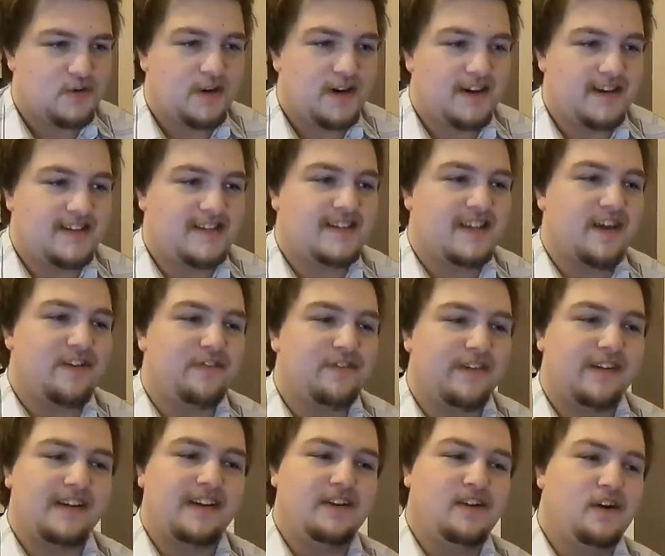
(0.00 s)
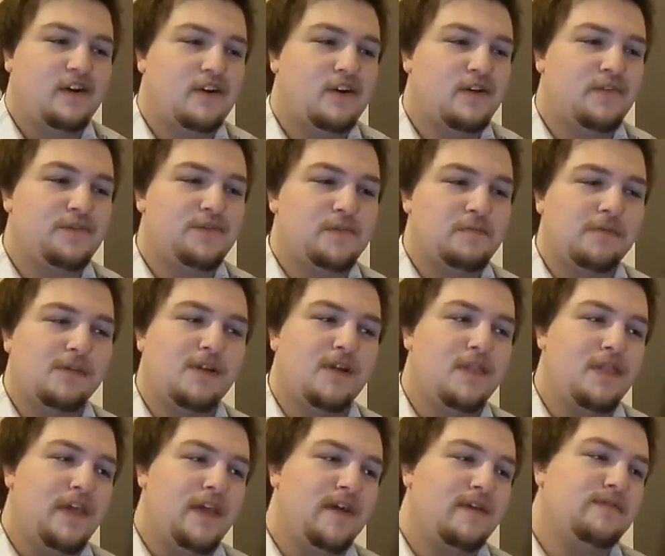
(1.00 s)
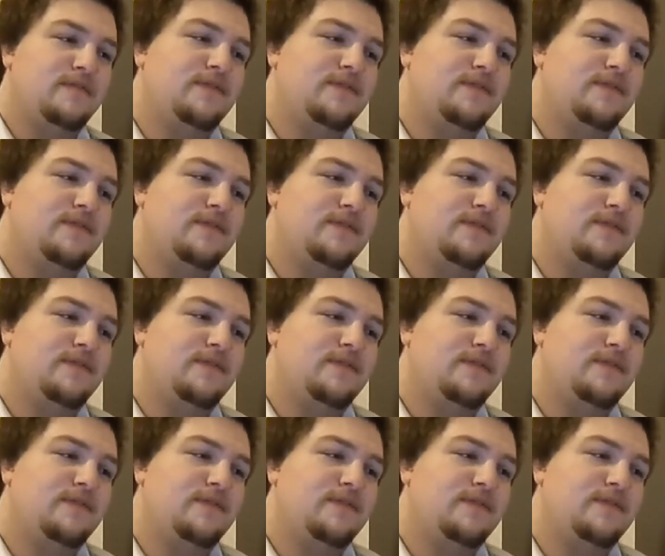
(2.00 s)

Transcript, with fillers: is definitely not comfortable on the other